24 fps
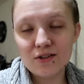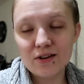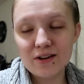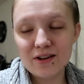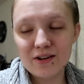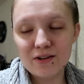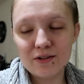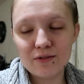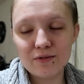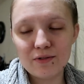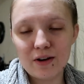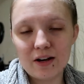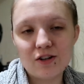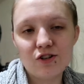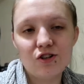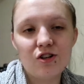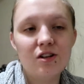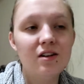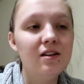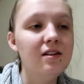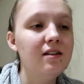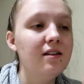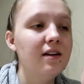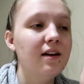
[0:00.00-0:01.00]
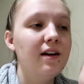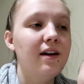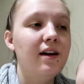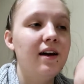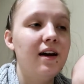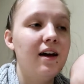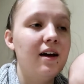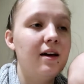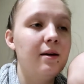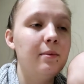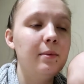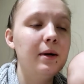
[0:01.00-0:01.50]
ear infection.
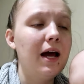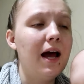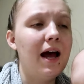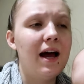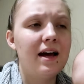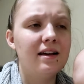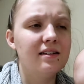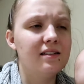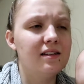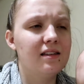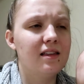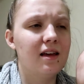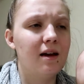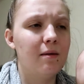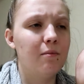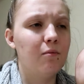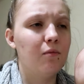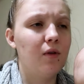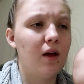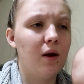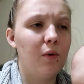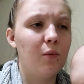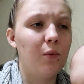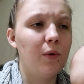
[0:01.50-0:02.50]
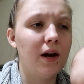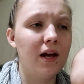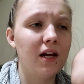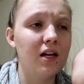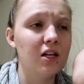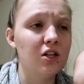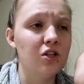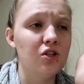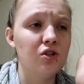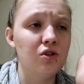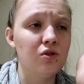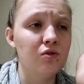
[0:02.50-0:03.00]
And I'm gonna ask them like what I
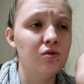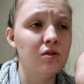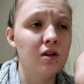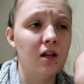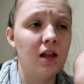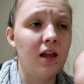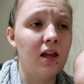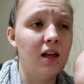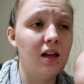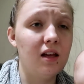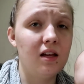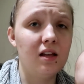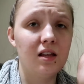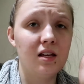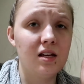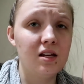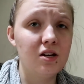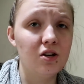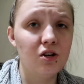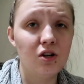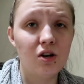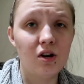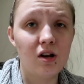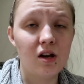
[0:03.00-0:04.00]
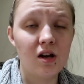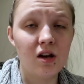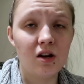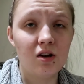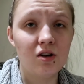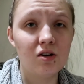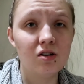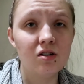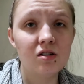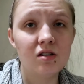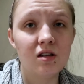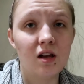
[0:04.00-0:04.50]
can do to like clean her
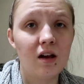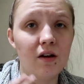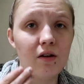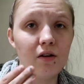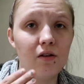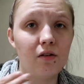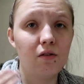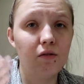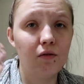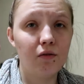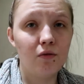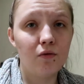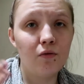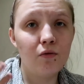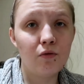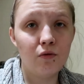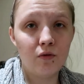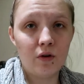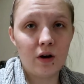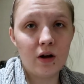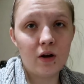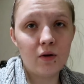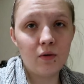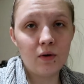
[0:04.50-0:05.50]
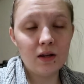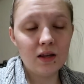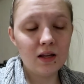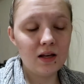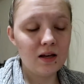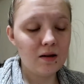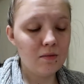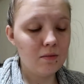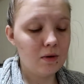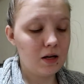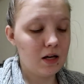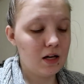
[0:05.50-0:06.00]
ears like
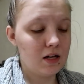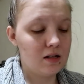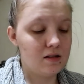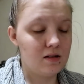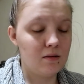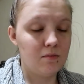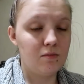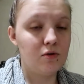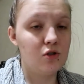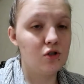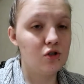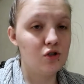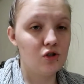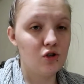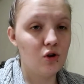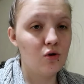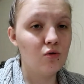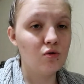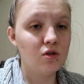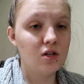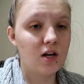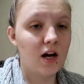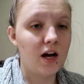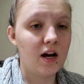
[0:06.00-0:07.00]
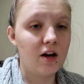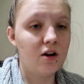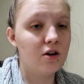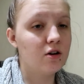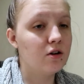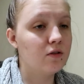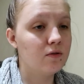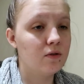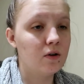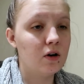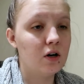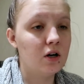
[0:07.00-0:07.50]
frequently because I'm so tired
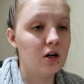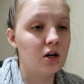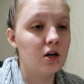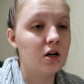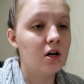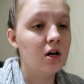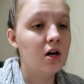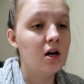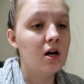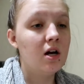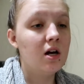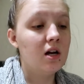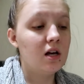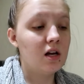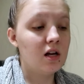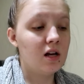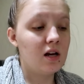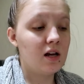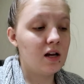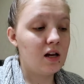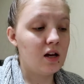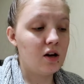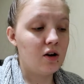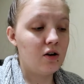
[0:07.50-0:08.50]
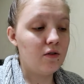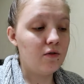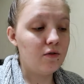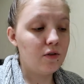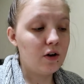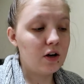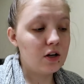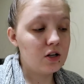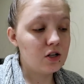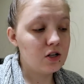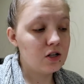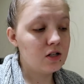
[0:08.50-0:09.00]
of her getting ear
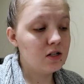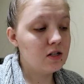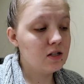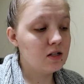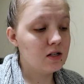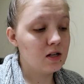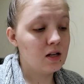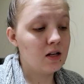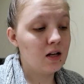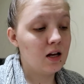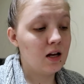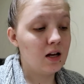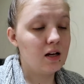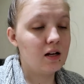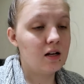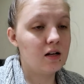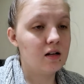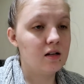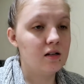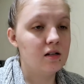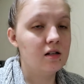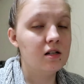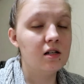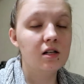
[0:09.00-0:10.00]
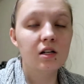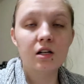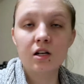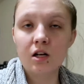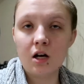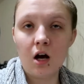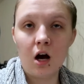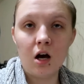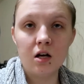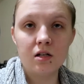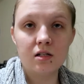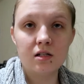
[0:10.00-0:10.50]
infections and like
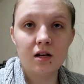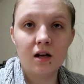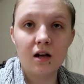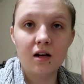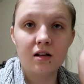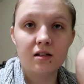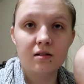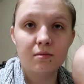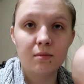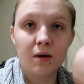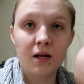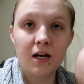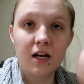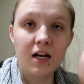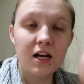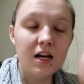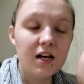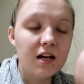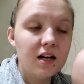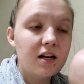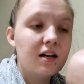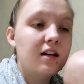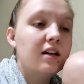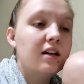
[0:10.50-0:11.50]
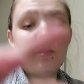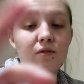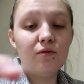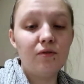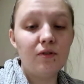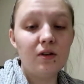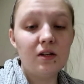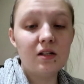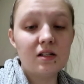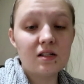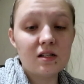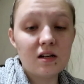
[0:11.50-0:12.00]
costing us money.
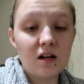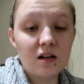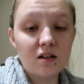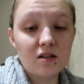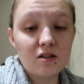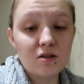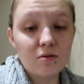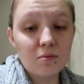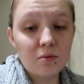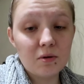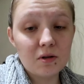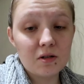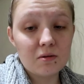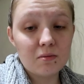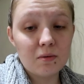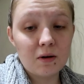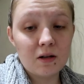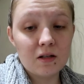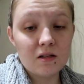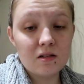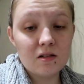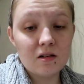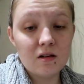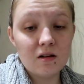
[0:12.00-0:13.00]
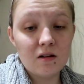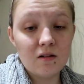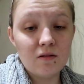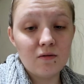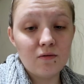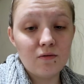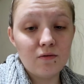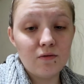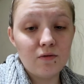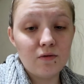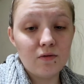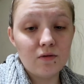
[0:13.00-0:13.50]
Hopefully it's not super
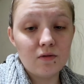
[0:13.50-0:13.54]
expensive.